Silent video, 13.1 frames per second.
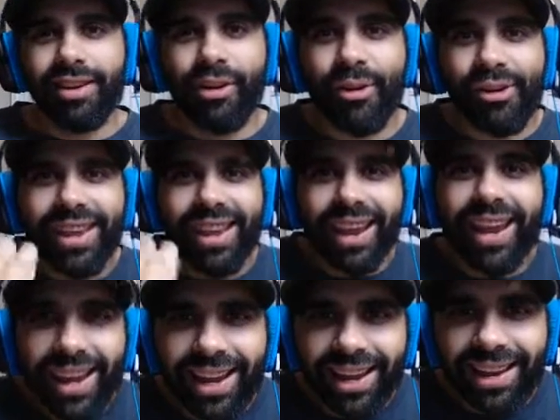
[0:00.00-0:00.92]

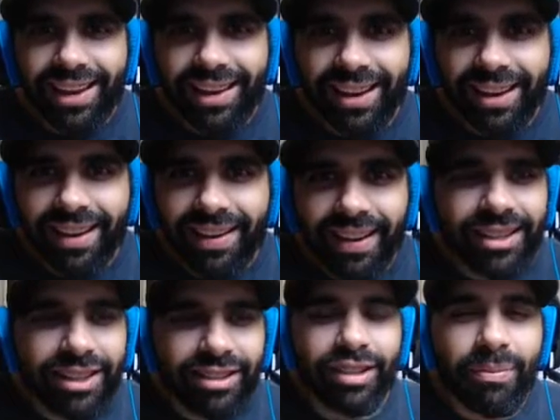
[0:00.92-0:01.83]
Okay? It
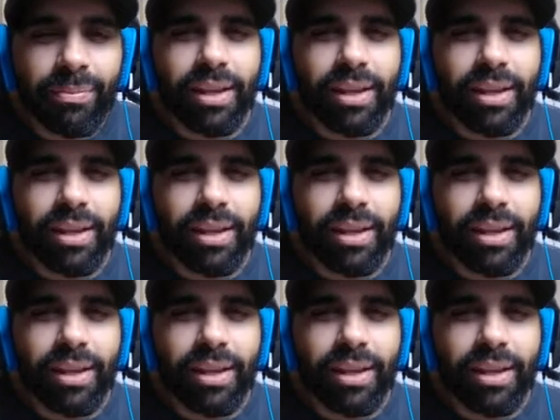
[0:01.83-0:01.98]
doesn't